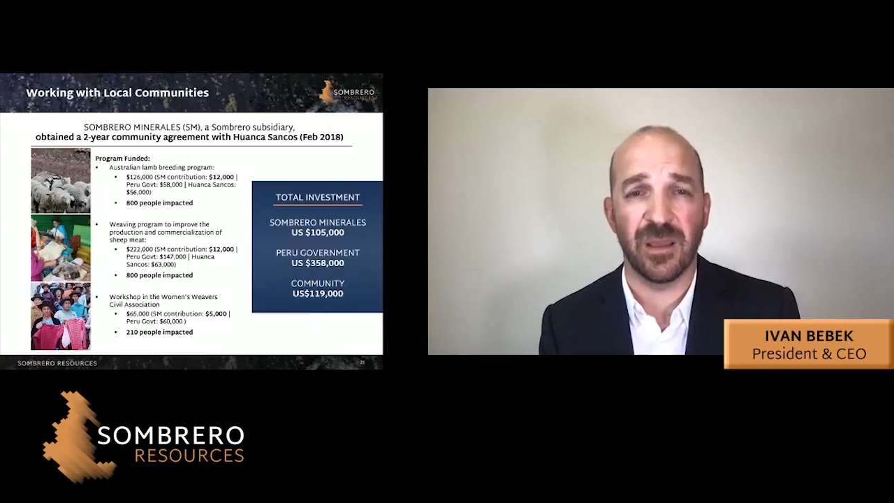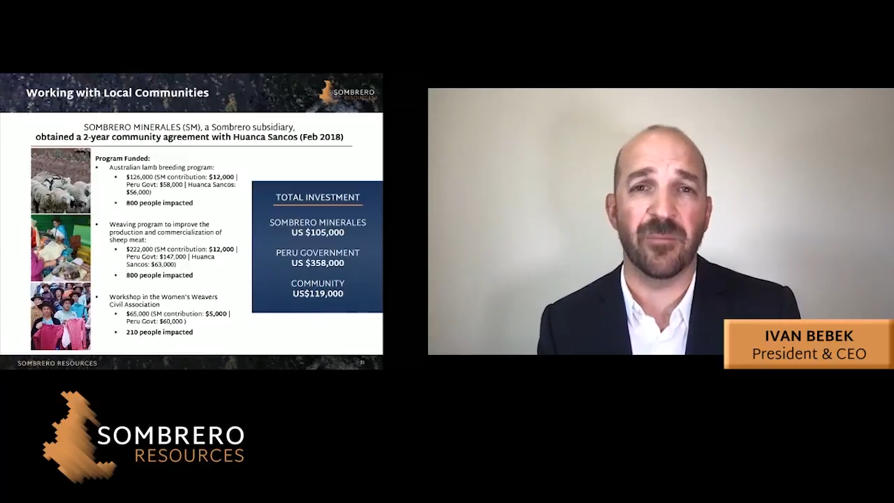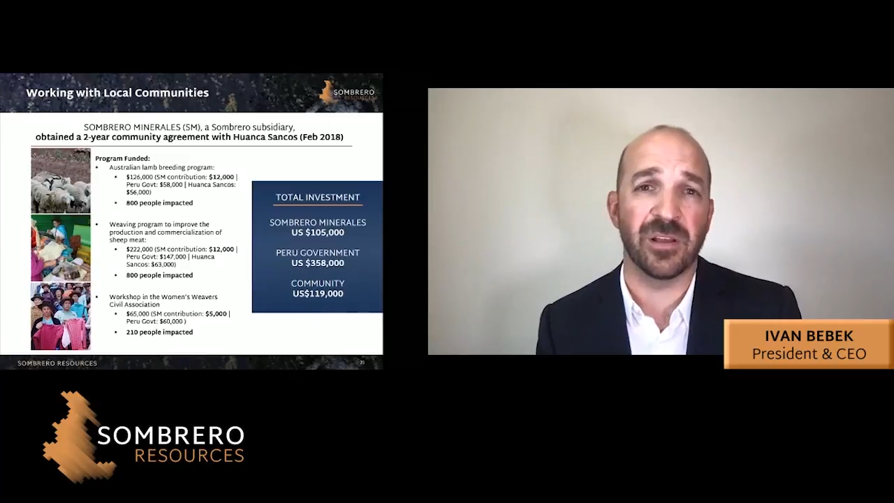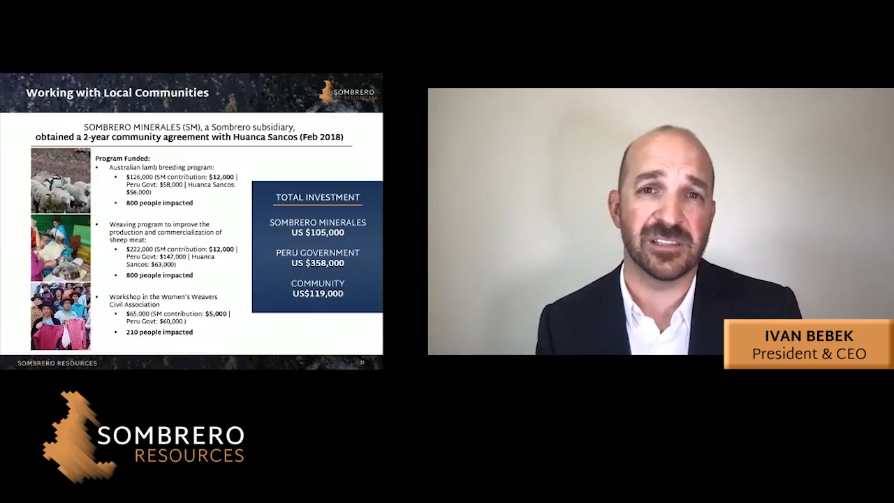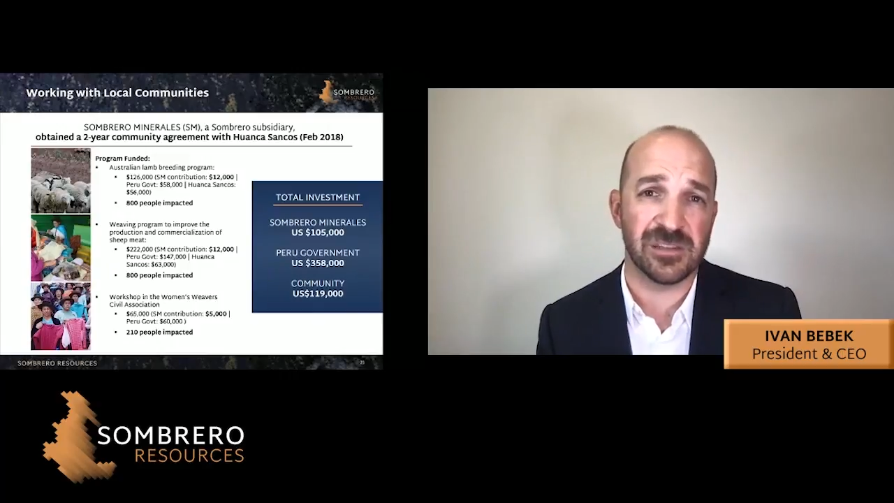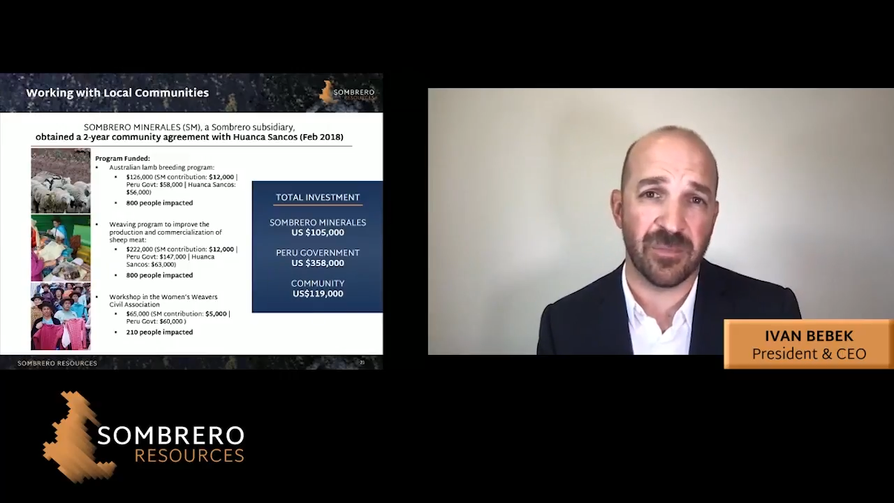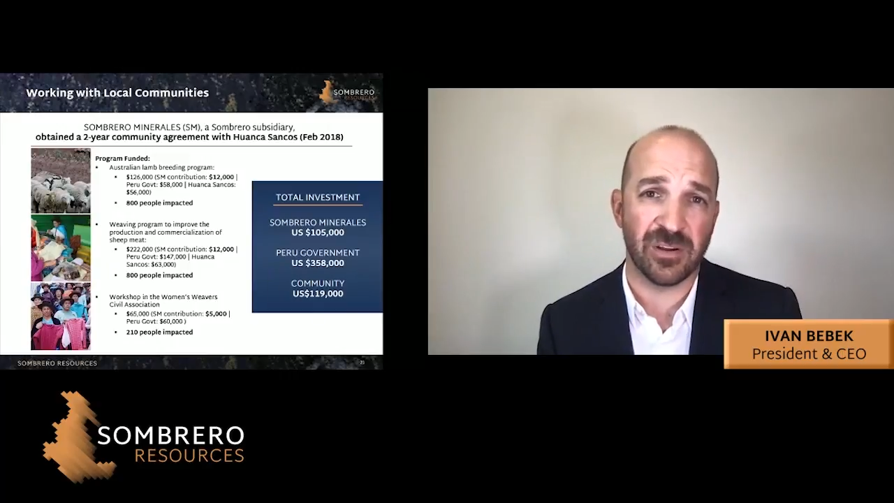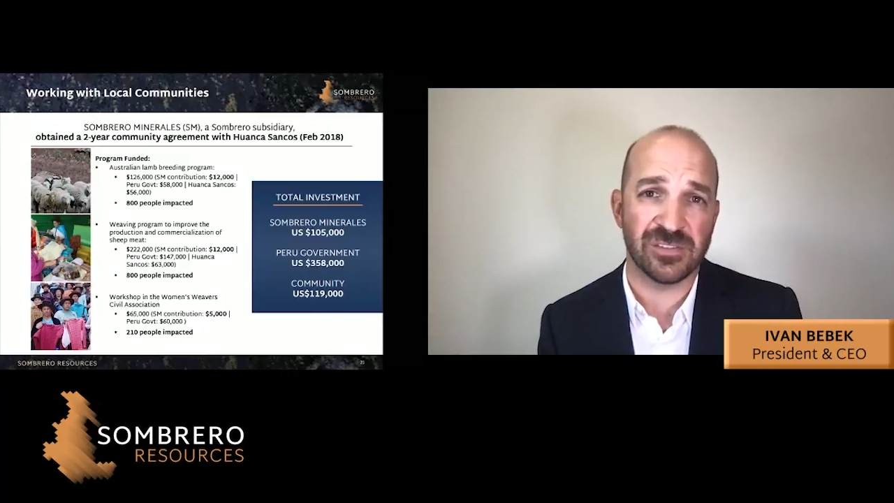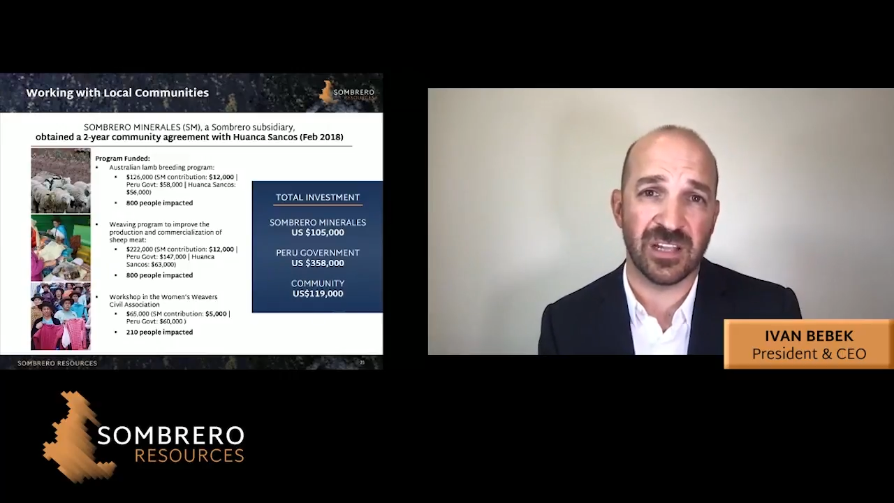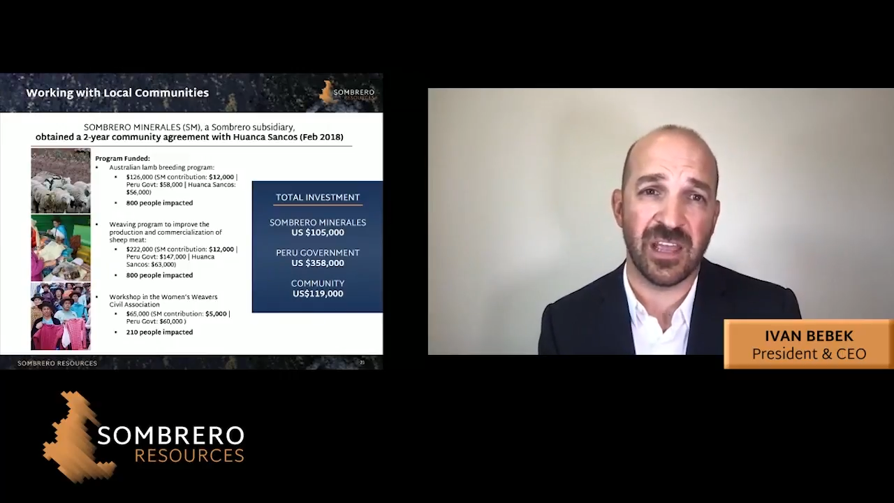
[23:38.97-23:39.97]
and bringing Sombrero
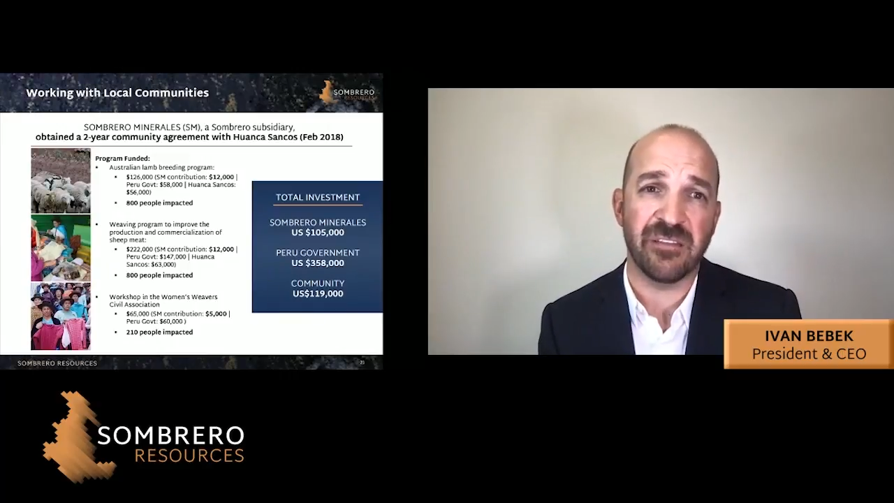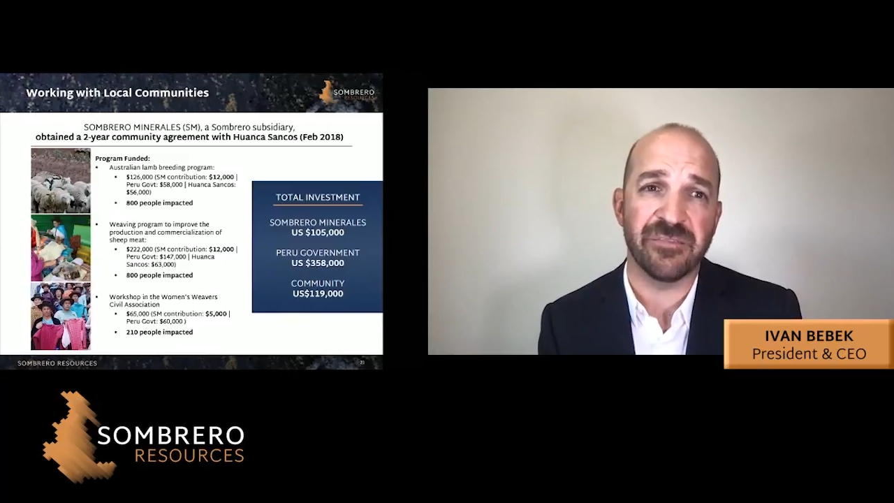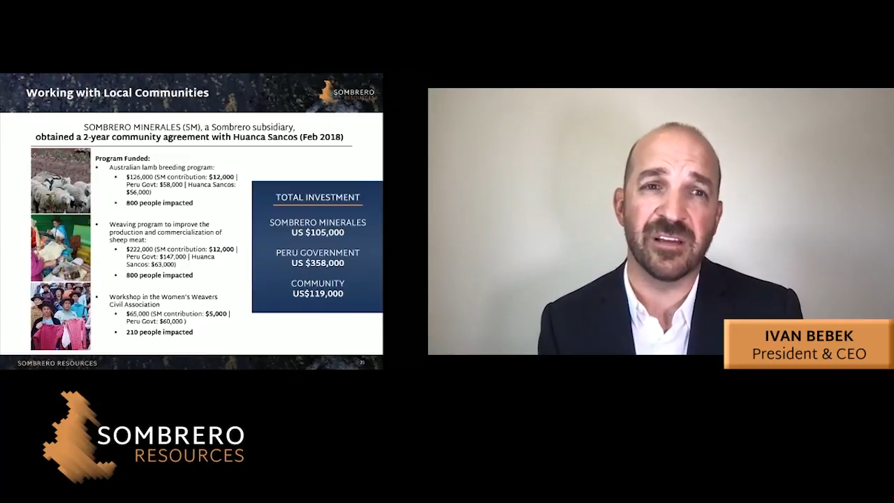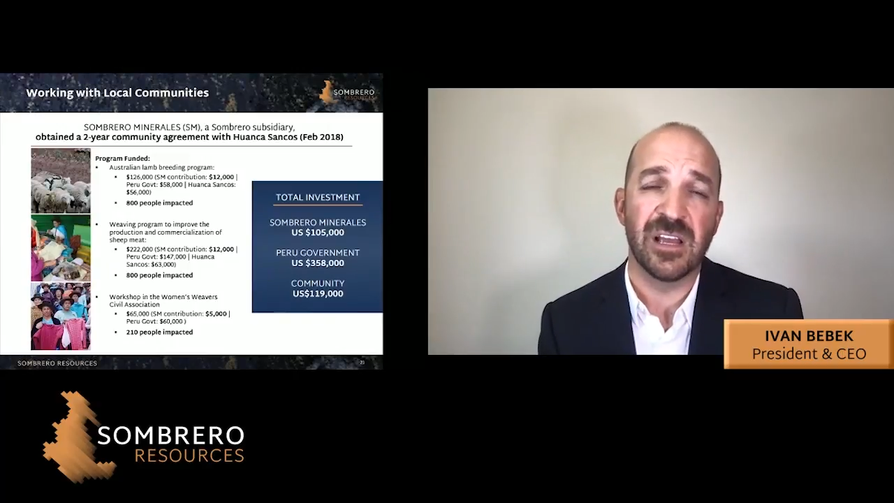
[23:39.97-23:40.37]
to life?